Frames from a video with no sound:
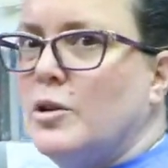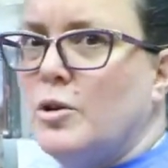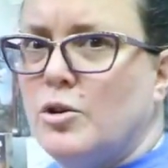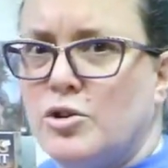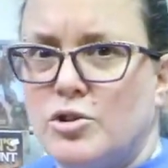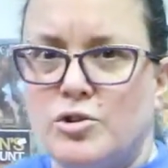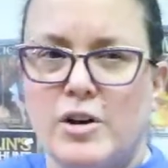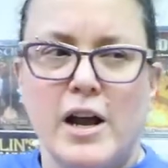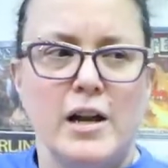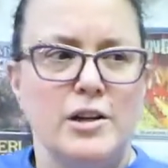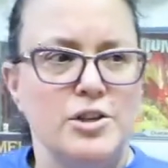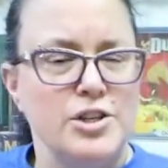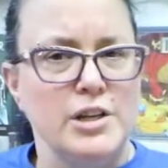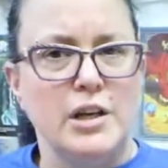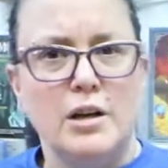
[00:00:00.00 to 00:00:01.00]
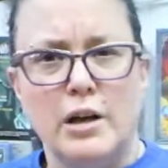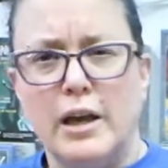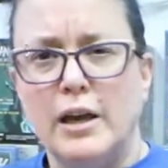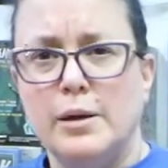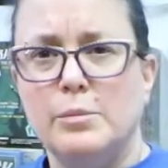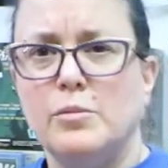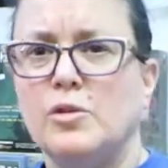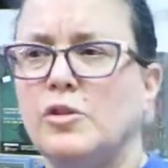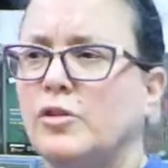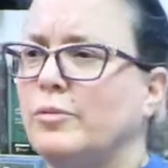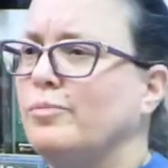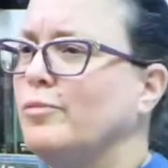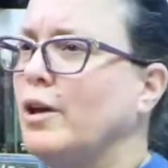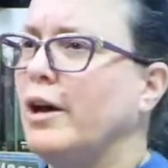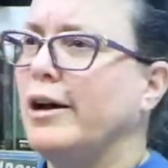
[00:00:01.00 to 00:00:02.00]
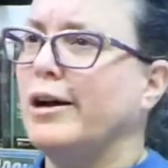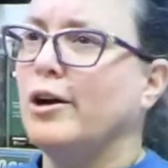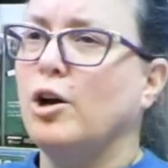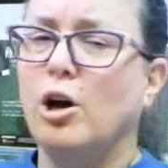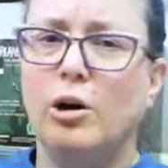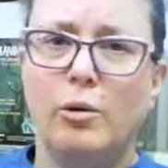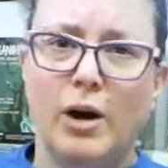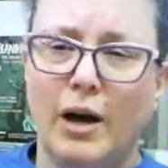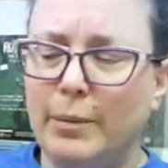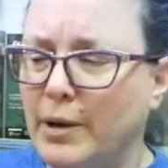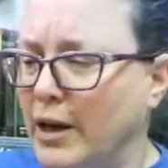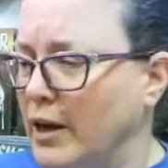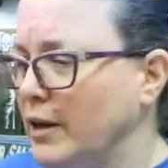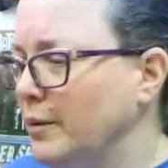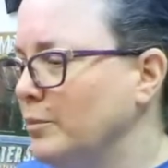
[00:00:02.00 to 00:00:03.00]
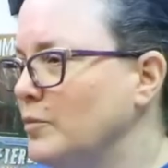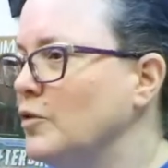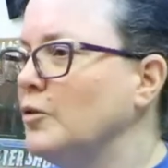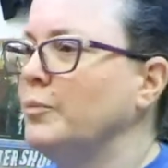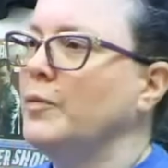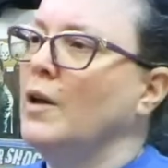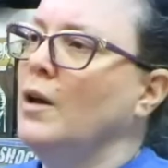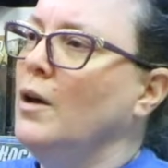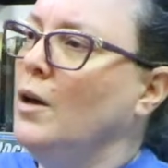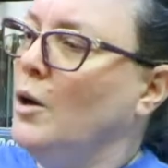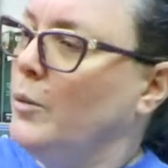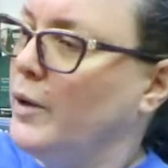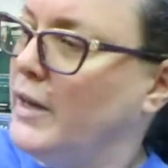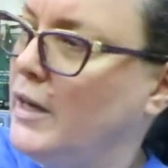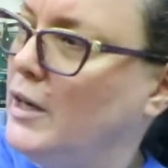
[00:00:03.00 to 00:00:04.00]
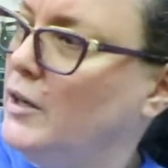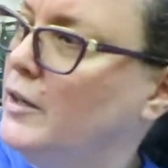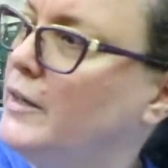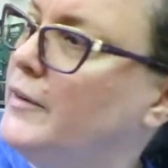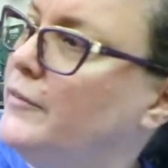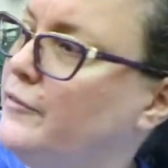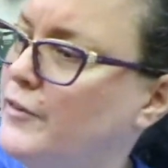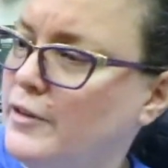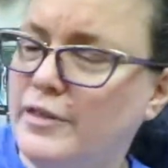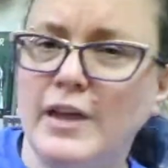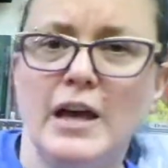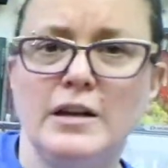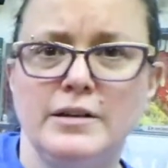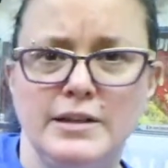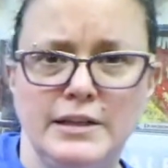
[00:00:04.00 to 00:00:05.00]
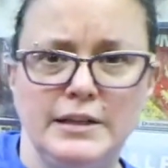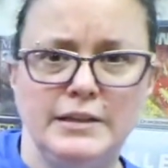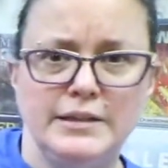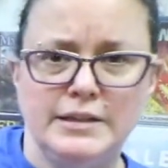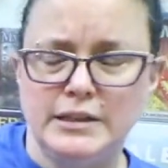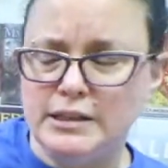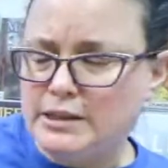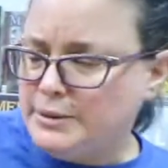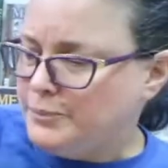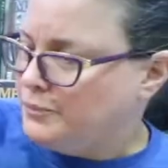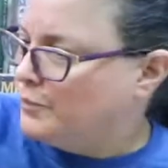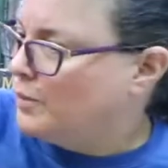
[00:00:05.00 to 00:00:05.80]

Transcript: strategy games, co-op games. We carry 5th Ed D&D.